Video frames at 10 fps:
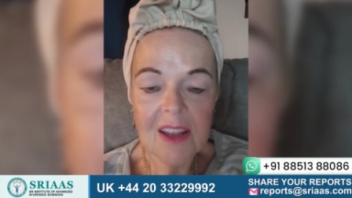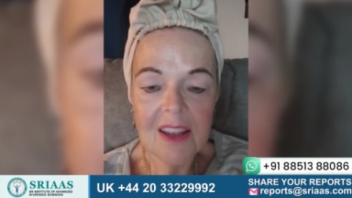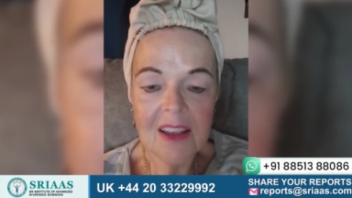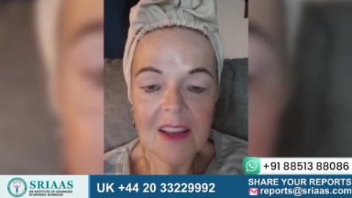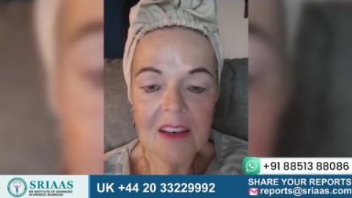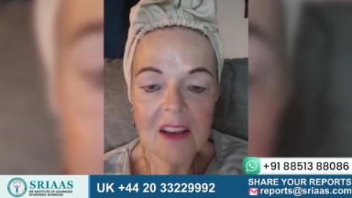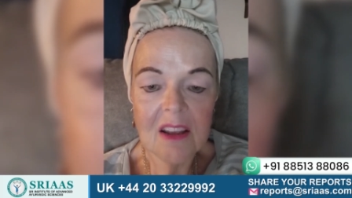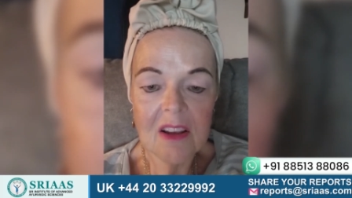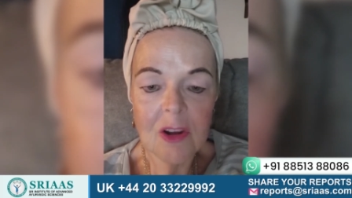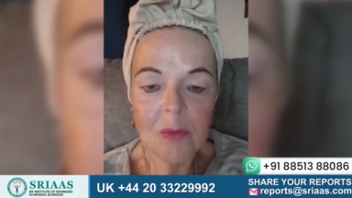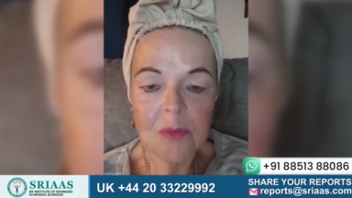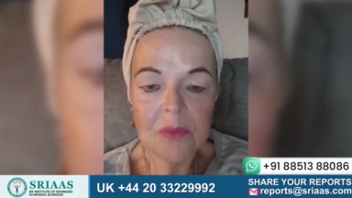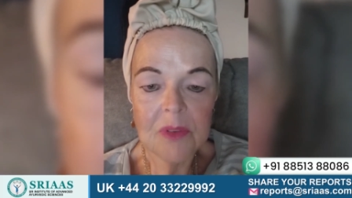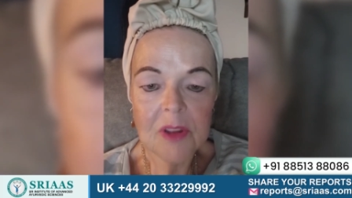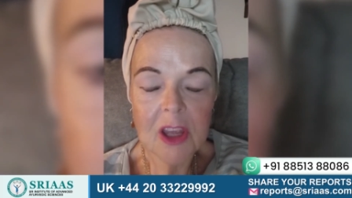and
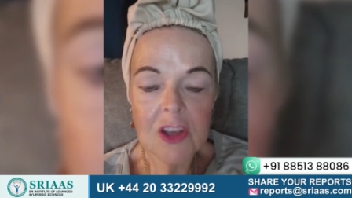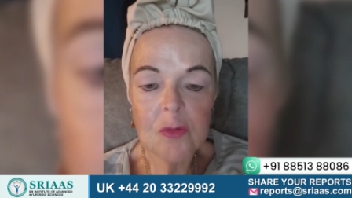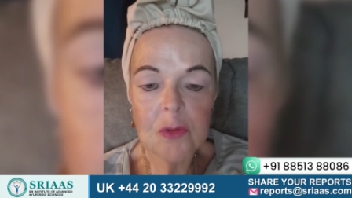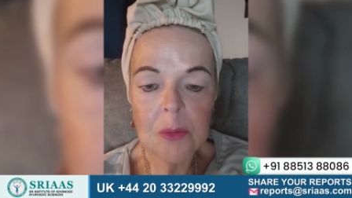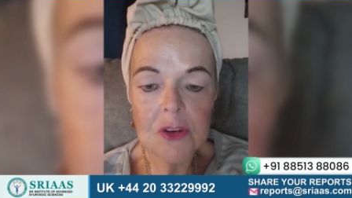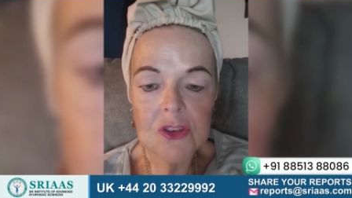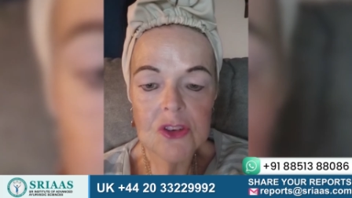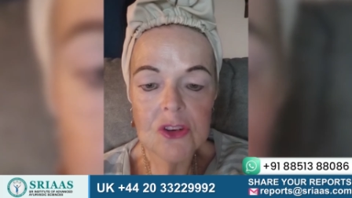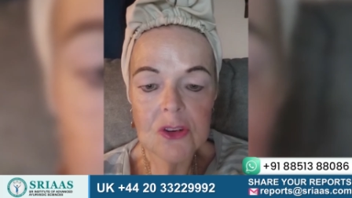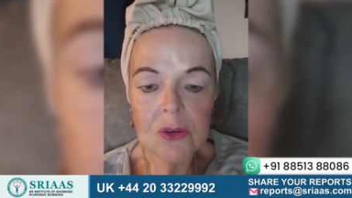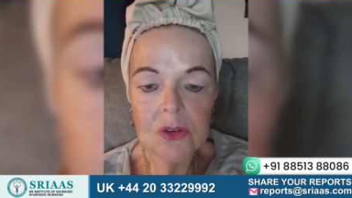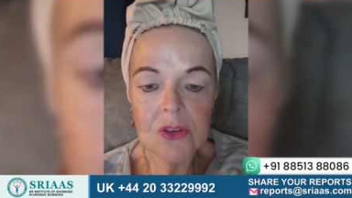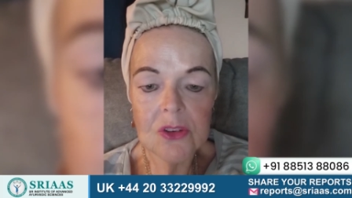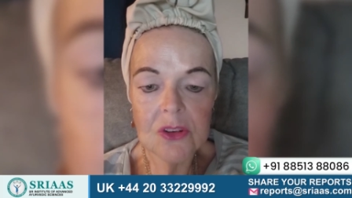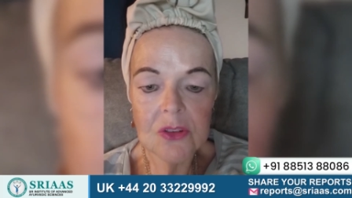I give permission to
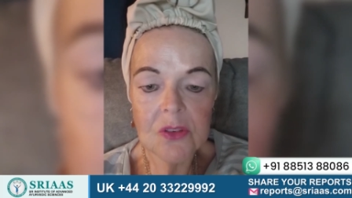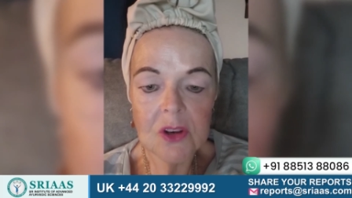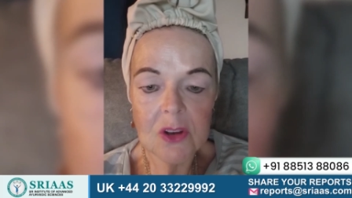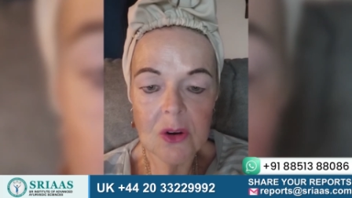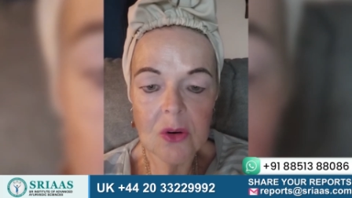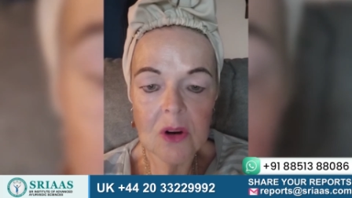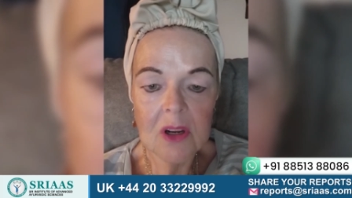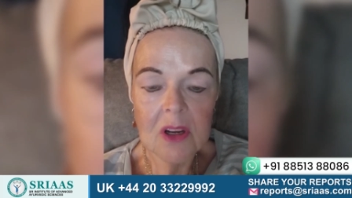use this video